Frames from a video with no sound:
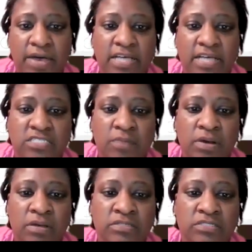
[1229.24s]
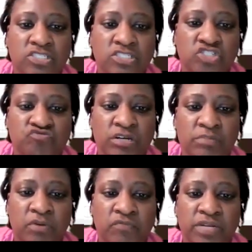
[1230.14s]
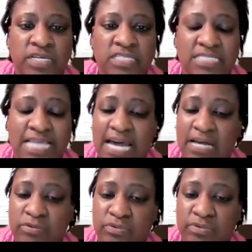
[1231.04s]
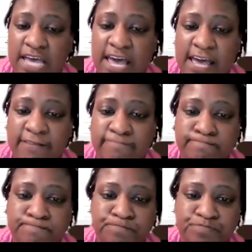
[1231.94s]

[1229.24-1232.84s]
Okay, so I'm gonna shrink both of these down, okay?